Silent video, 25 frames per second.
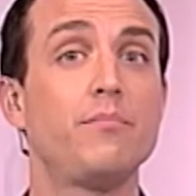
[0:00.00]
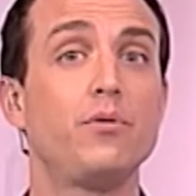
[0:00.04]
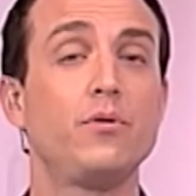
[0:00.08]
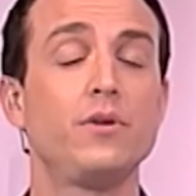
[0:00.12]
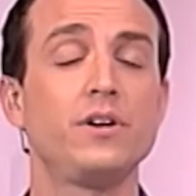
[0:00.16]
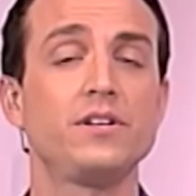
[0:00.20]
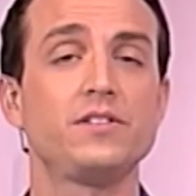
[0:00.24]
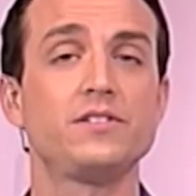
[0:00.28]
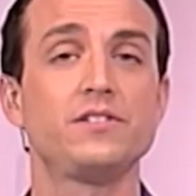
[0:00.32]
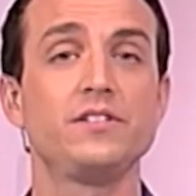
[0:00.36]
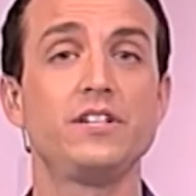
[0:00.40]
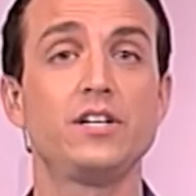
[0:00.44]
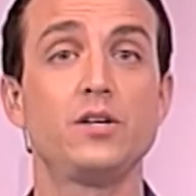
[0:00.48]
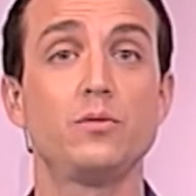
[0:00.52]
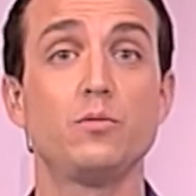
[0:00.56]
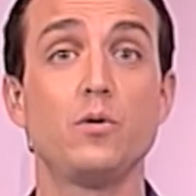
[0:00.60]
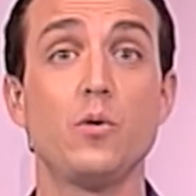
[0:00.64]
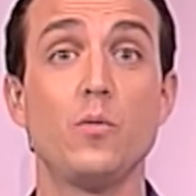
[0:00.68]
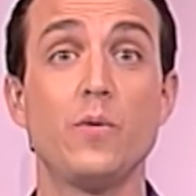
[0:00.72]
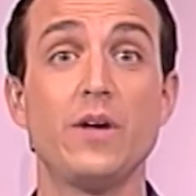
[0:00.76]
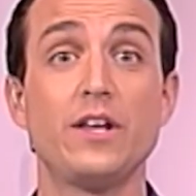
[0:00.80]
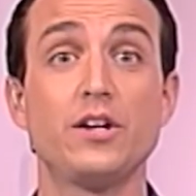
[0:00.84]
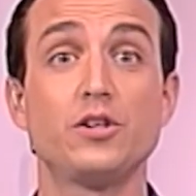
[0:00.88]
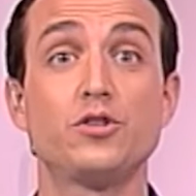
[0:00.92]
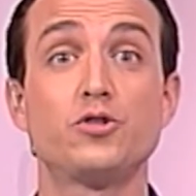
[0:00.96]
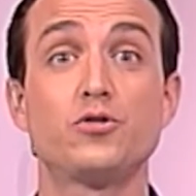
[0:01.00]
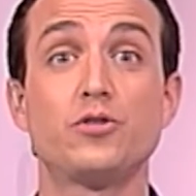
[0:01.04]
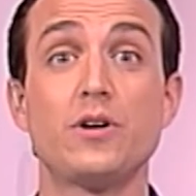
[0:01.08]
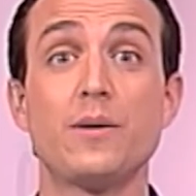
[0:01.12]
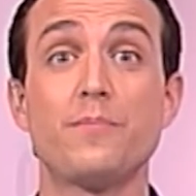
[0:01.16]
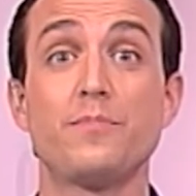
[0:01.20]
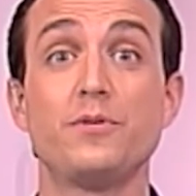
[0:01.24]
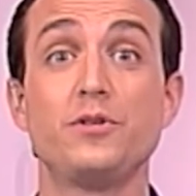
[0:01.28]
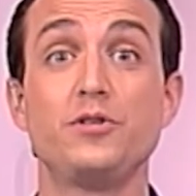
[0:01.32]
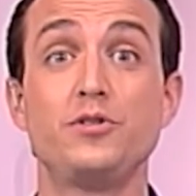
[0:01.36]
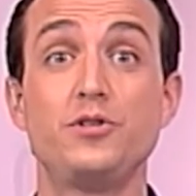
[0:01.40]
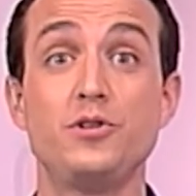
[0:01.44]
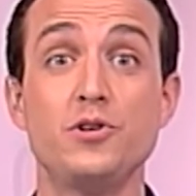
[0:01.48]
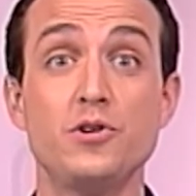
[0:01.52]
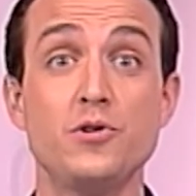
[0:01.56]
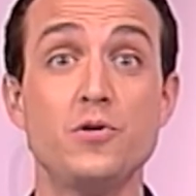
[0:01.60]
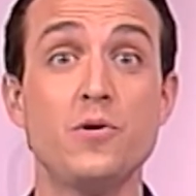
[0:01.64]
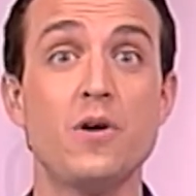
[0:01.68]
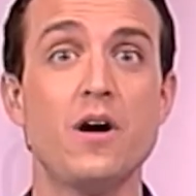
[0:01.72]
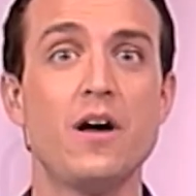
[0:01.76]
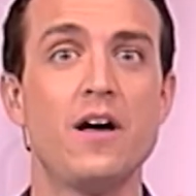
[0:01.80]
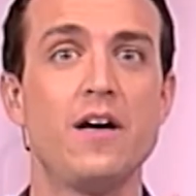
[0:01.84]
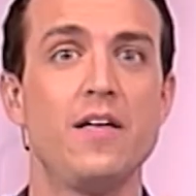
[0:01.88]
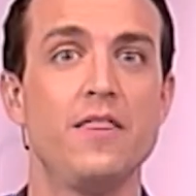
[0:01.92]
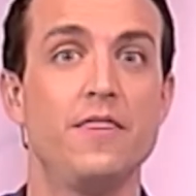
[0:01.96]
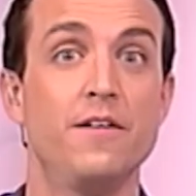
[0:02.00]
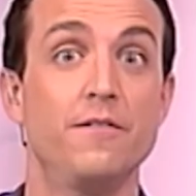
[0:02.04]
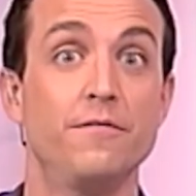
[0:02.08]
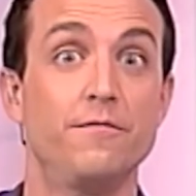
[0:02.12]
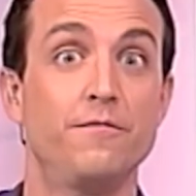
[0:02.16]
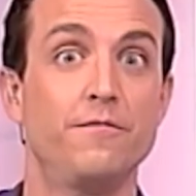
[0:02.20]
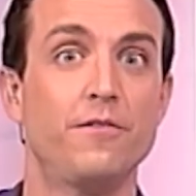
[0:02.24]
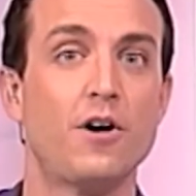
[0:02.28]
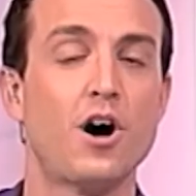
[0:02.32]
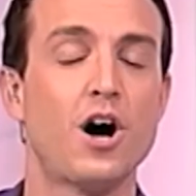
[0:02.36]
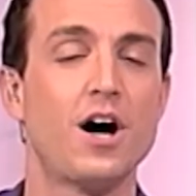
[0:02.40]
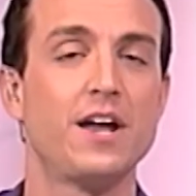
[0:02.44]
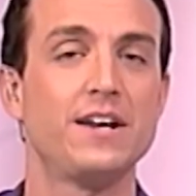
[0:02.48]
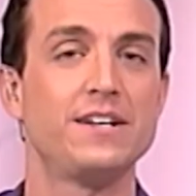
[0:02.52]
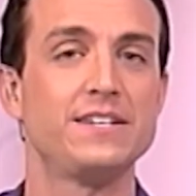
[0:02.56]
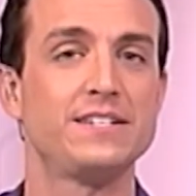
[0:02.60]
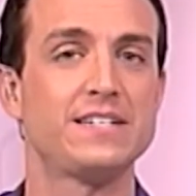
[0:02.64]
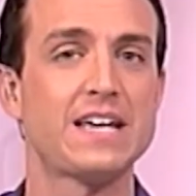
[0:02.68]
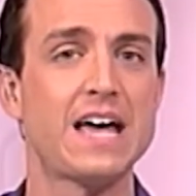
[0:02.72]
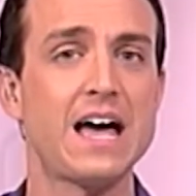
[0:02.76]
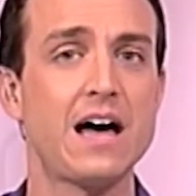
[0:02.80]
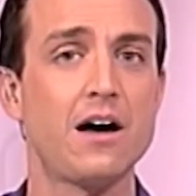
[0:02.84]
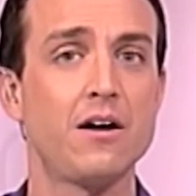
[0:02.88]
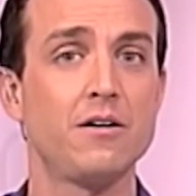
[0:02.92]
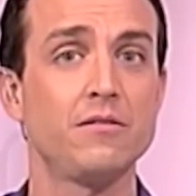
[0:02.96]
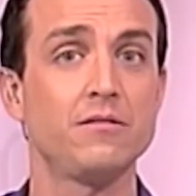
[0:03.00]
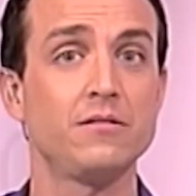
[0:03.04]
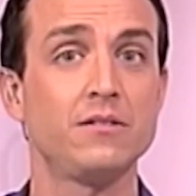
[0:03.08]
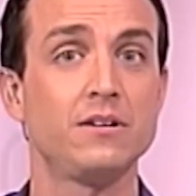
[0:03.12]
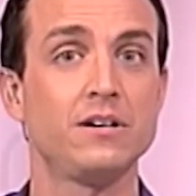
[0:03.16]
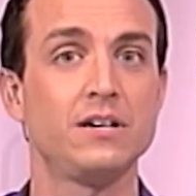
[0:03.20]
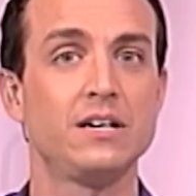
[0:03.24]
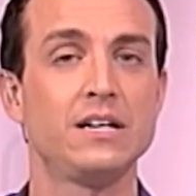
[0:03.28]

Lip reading: points leader will win a trip to the Vaughan Town.